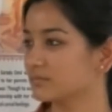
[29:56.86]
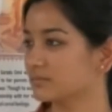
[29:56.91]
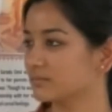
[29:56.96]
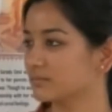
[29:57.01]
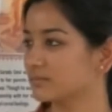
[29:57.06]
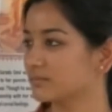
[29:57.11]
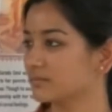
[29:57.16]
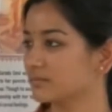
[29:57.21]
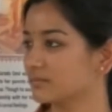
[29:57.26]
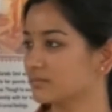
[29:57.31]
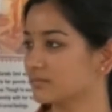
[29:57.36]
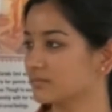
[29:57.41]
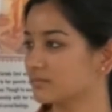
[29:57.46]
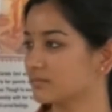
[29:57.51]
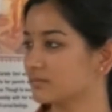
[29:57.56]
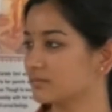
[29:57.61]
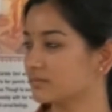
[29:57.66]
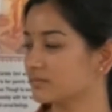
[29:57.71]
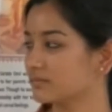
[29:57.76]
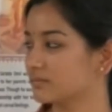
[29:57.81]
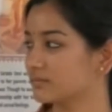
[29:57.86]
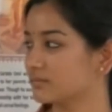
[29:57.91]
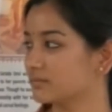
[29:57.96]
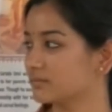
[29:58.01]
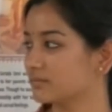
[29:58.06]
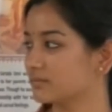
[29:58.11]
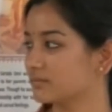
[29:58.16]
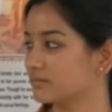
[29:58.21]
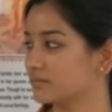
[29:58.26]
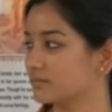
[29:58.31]

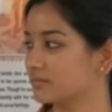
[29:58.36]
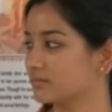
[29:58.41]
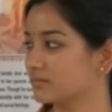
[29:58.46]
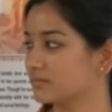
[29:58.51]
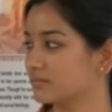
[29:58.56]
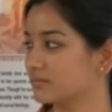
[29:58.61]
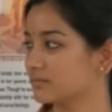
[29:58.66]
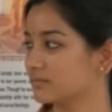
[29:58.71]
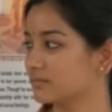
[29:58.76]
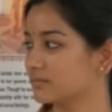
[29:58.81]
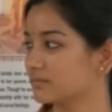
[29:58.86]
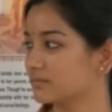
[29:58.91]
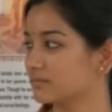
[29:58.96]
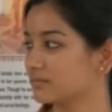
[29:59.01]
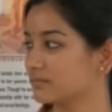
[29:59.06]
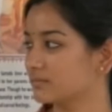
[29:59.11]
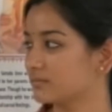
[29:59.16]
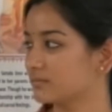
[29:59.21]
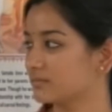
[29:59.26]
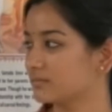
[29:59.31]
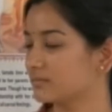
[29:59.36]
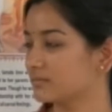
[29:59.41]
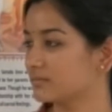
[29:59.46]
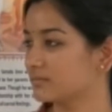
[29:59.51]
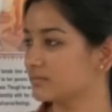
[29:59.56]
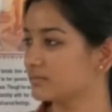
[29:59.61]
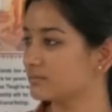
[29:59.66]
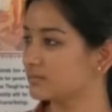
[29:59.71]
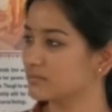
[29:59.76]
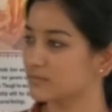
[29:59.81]

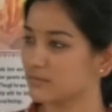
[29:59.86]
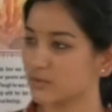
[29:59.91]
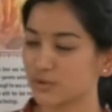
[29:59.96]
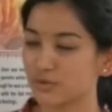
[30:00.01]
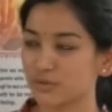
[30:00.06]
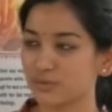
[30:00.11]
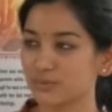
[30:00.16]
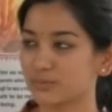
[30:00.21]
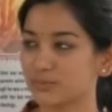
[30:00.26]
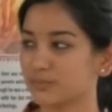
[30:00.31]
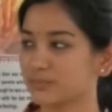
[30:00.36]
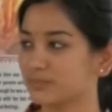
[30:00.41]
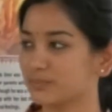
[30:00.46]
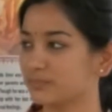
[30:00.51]
This person isn't speaking.